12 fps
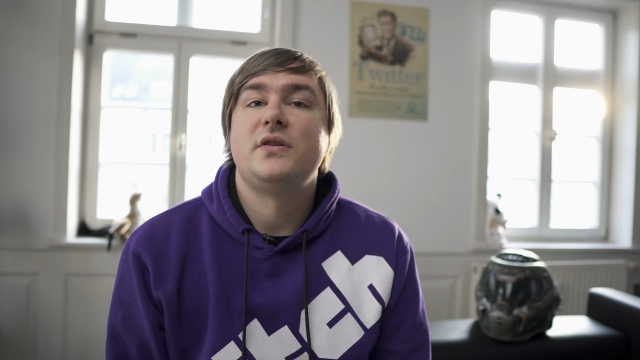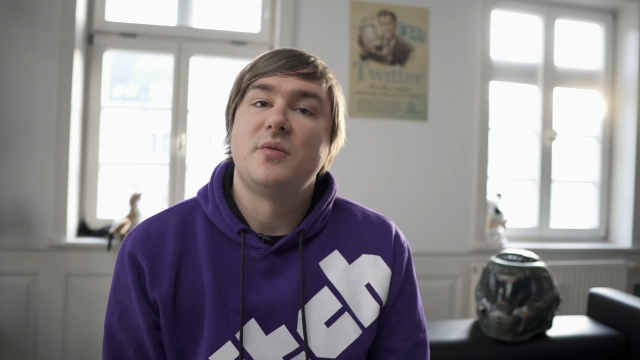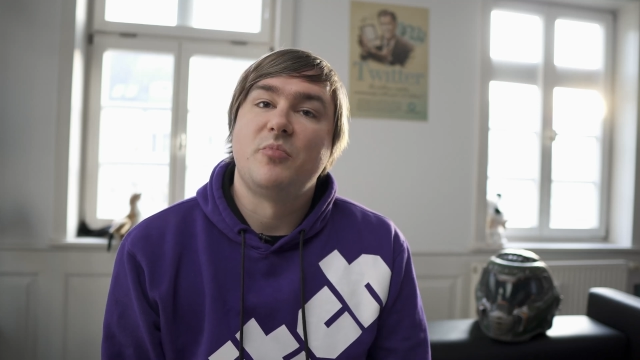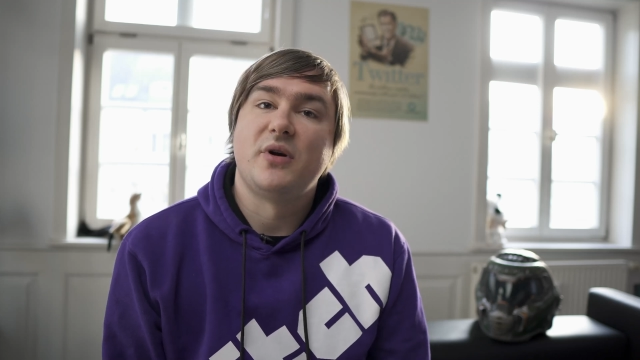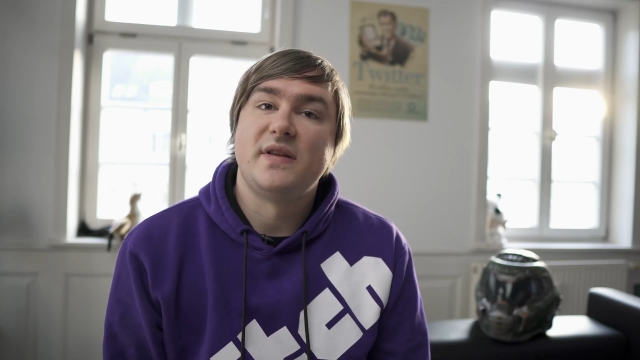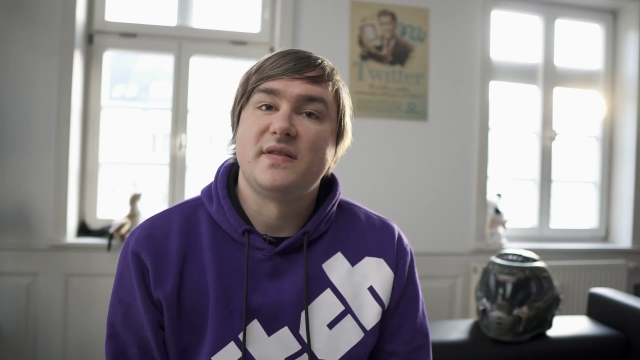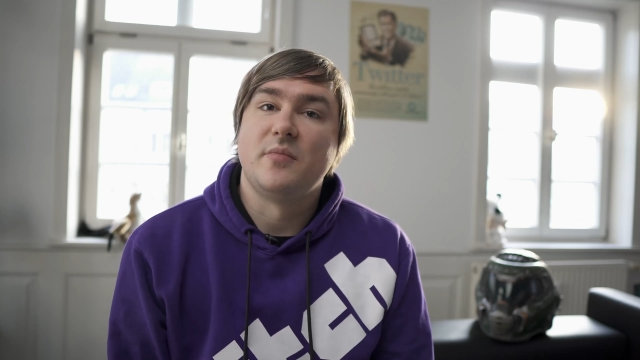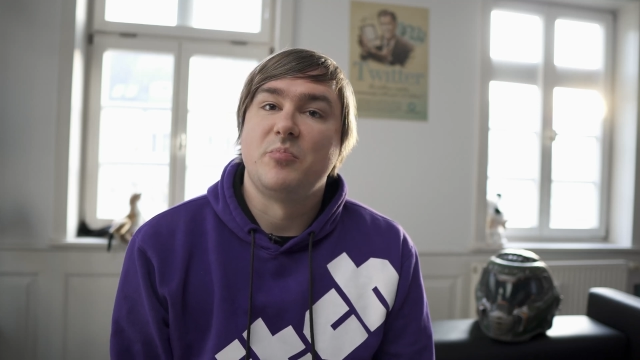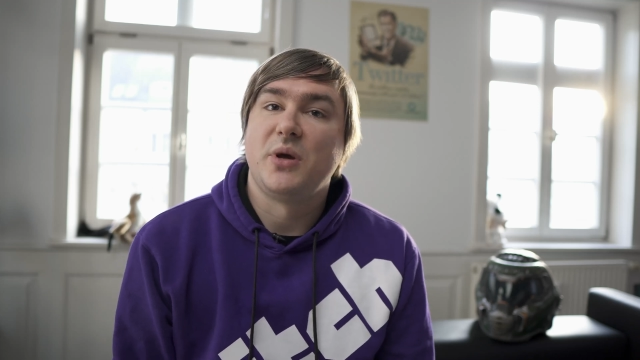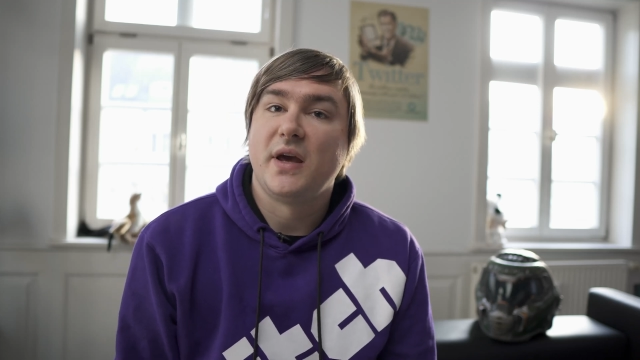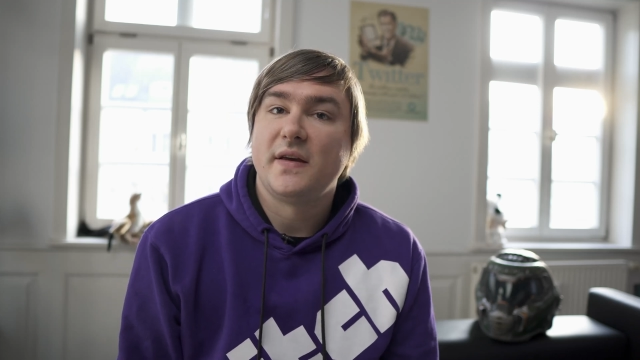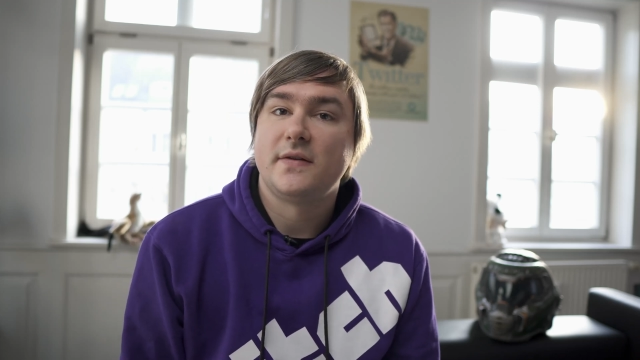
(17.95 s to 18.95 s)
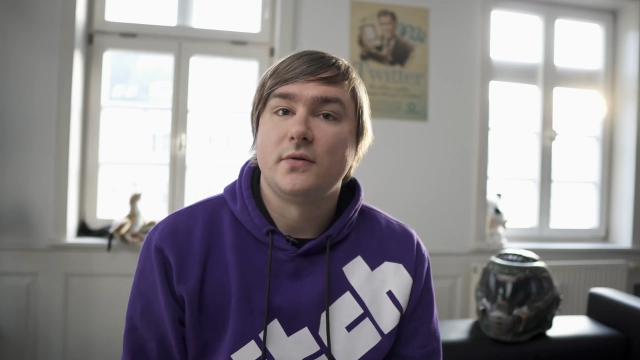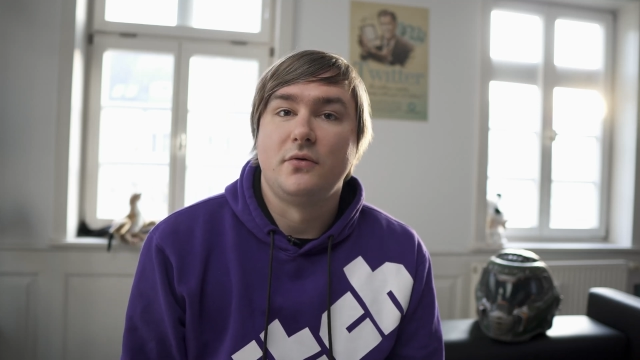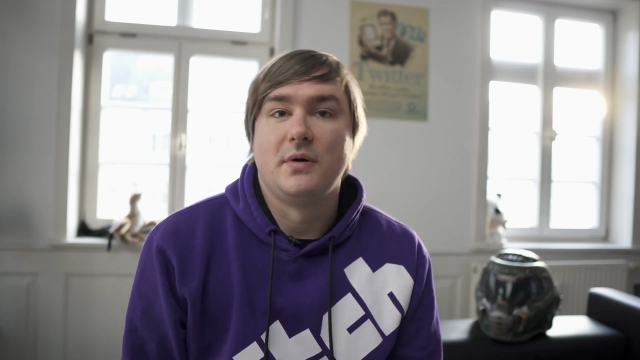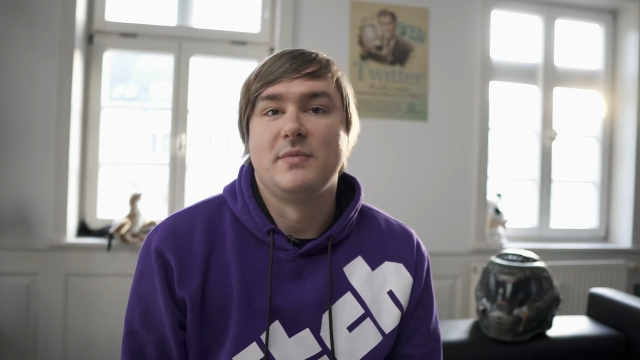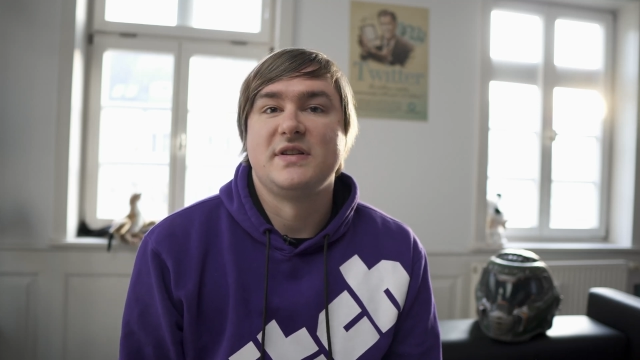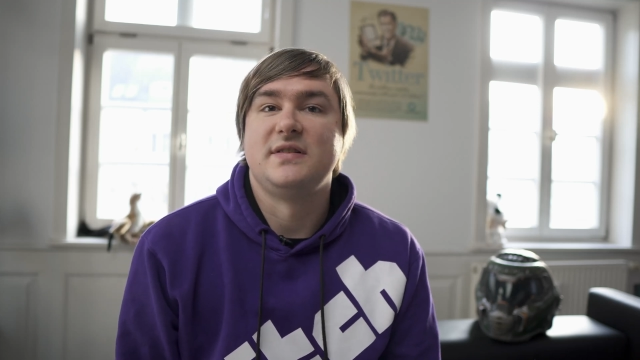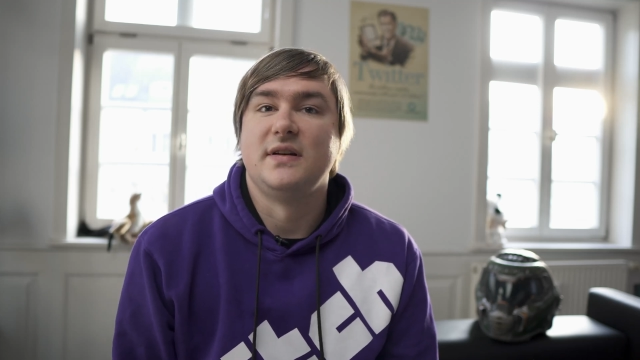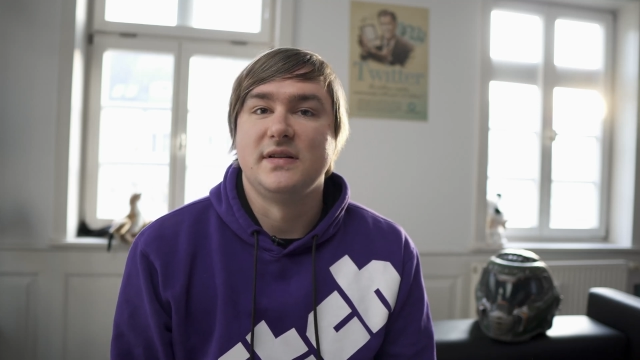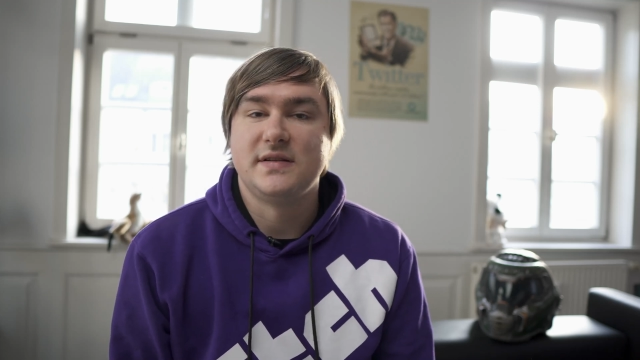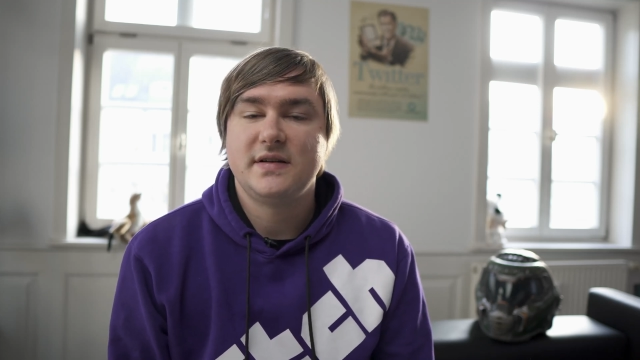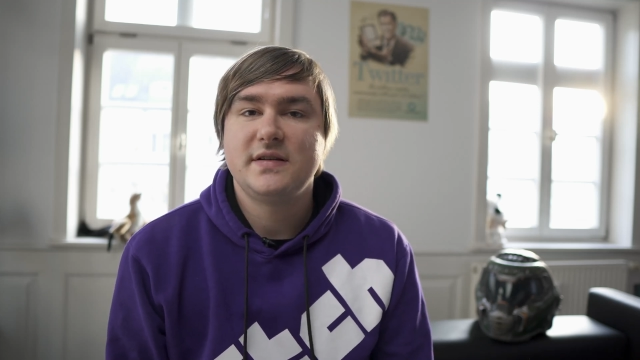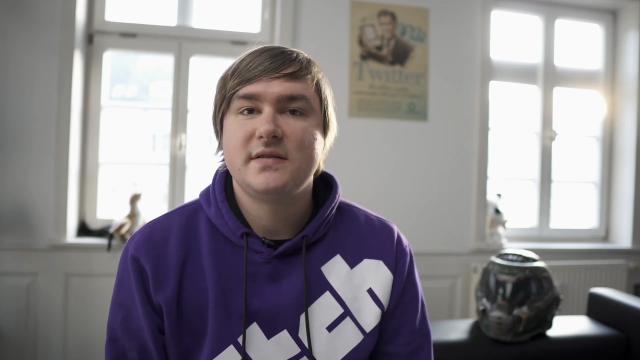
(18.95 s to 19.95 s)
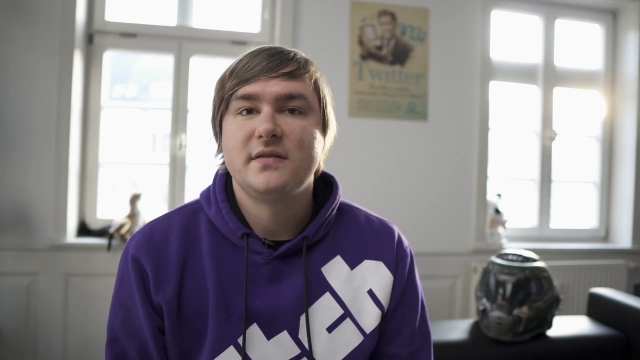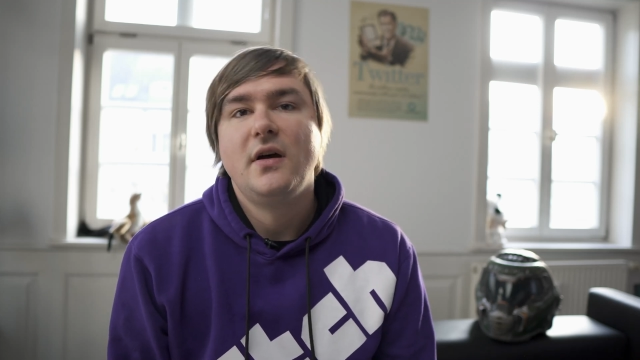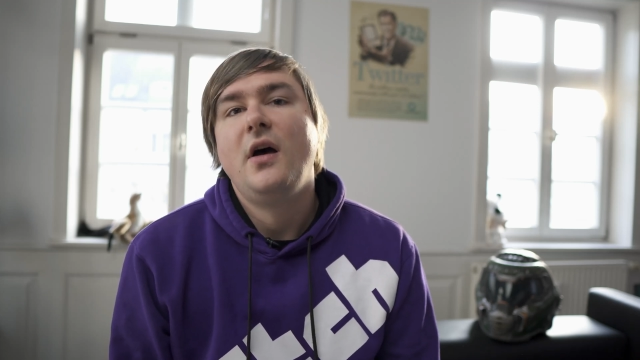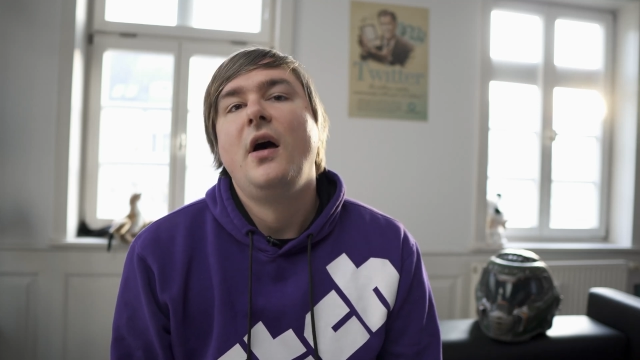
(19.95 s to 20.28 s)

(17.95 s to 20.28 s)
JetBrains MPS or grammar cells is,